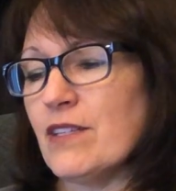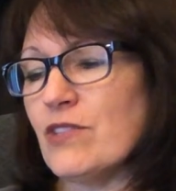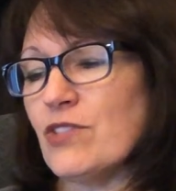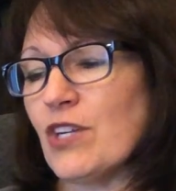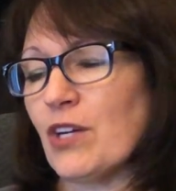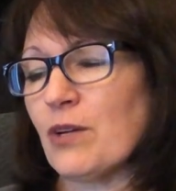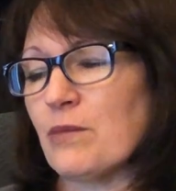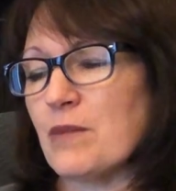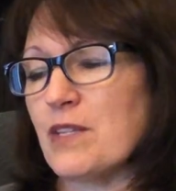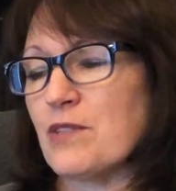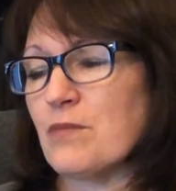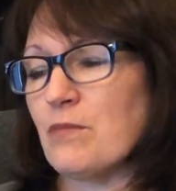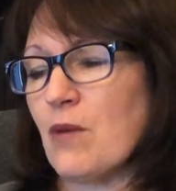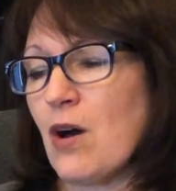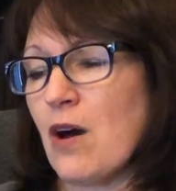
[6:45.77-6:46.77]

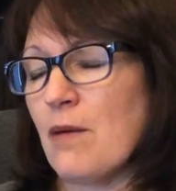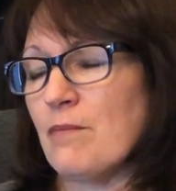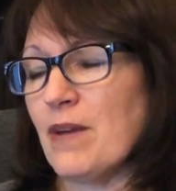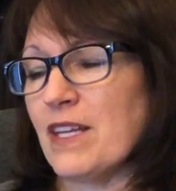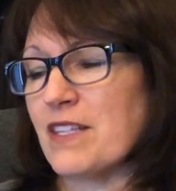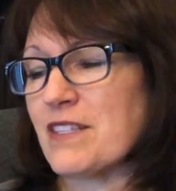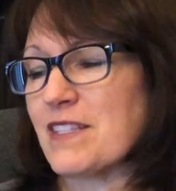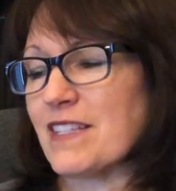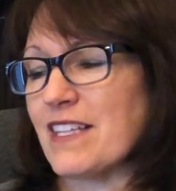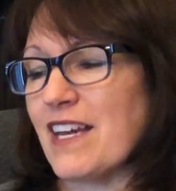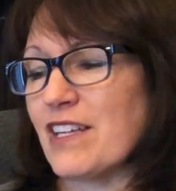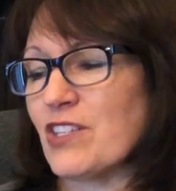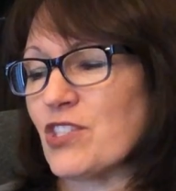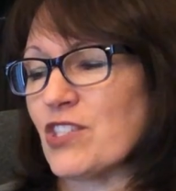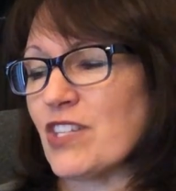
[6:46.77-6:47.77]
Jeremy's mom made us
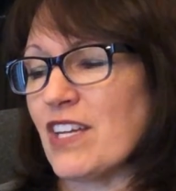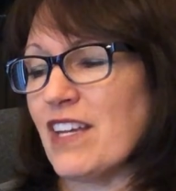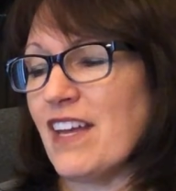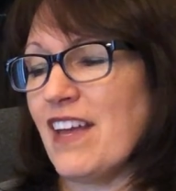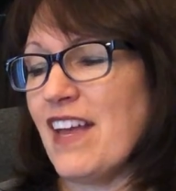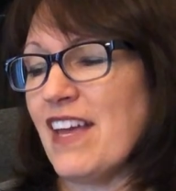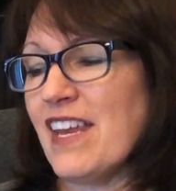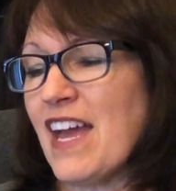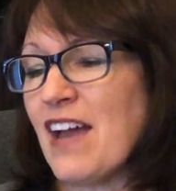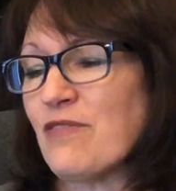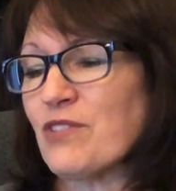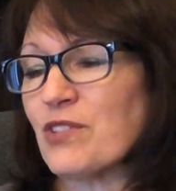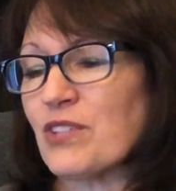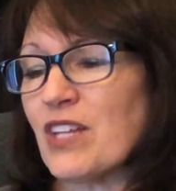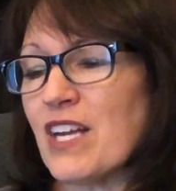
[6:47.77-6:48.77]
lunch, and
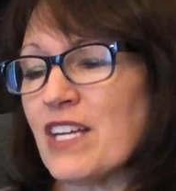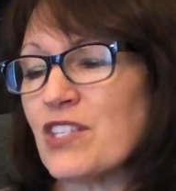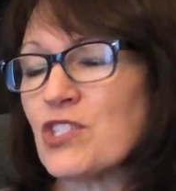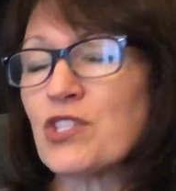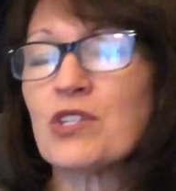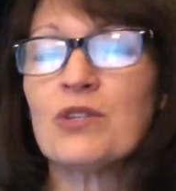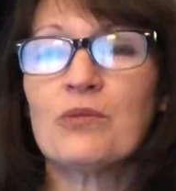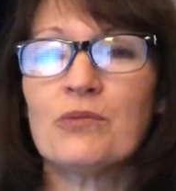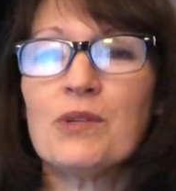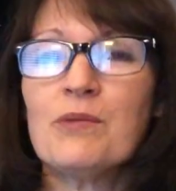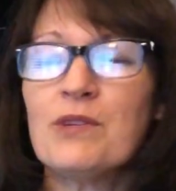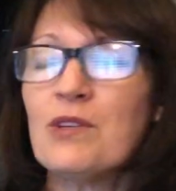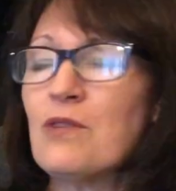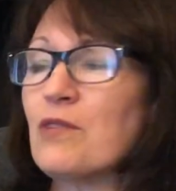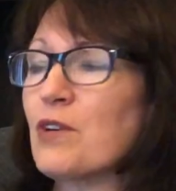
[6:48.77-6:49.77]
after lunch, we
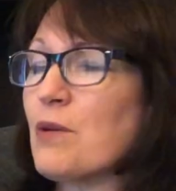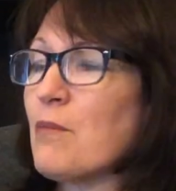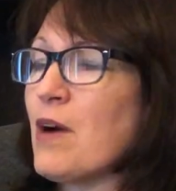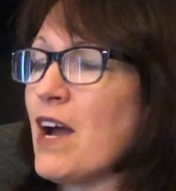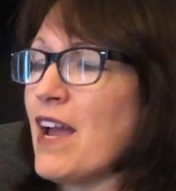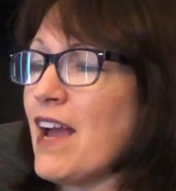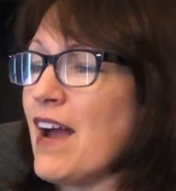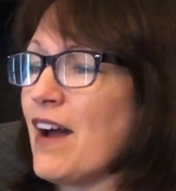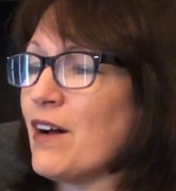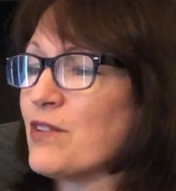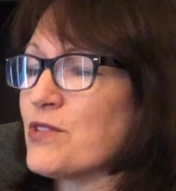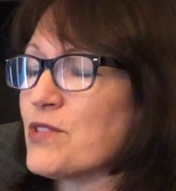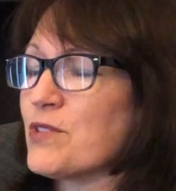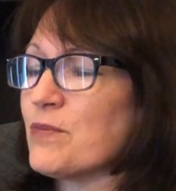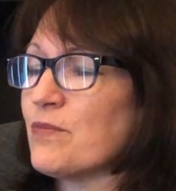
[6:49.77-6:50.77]
went over to my
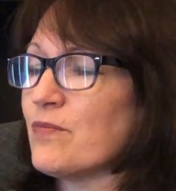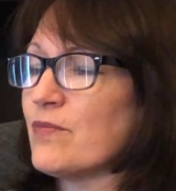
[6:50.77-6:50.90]
house.